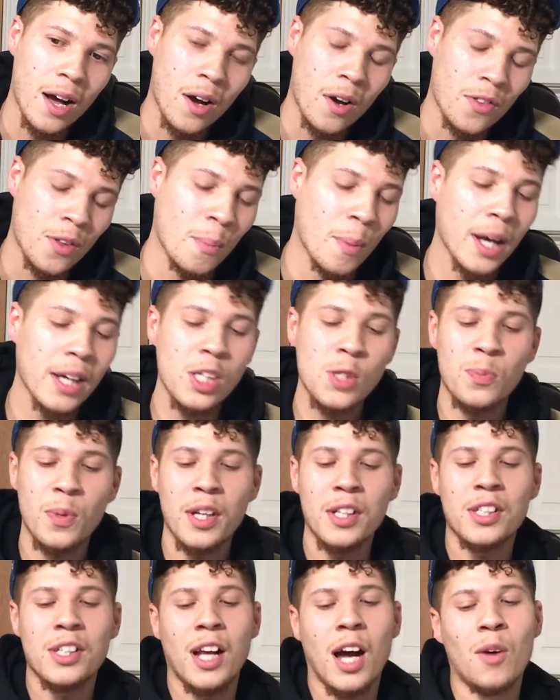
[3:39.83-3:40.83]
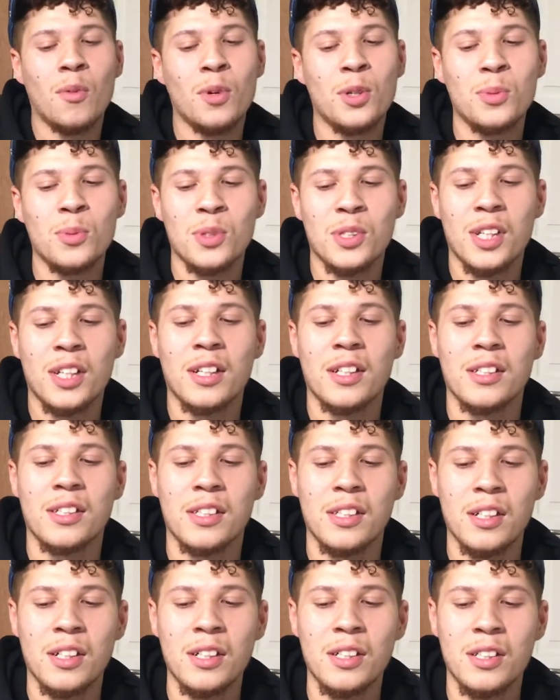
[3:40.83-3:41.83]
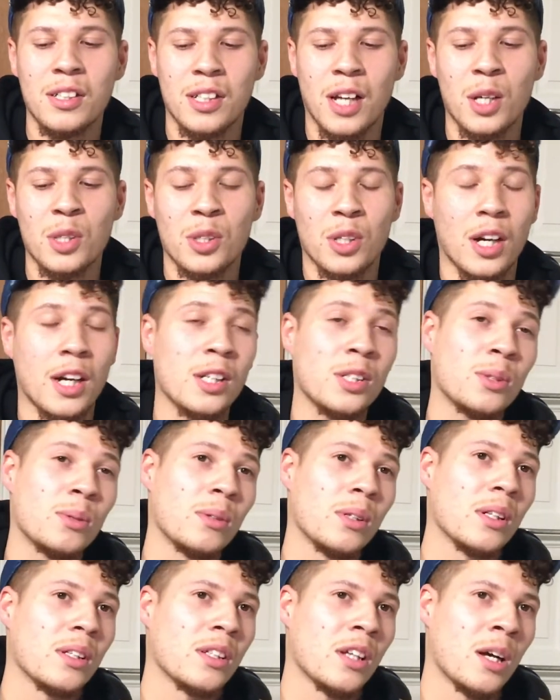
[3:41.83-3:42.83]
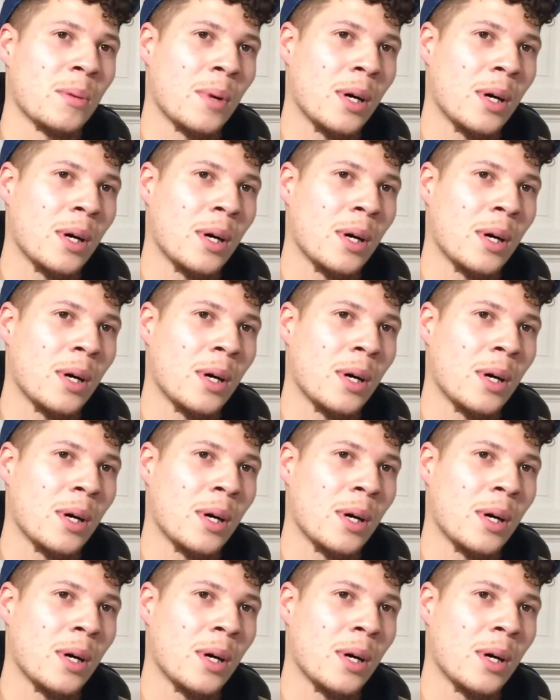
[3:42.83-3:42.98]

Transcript: The Mikey Spades shit, I really wasn't taking it serious because I was in high school at the time.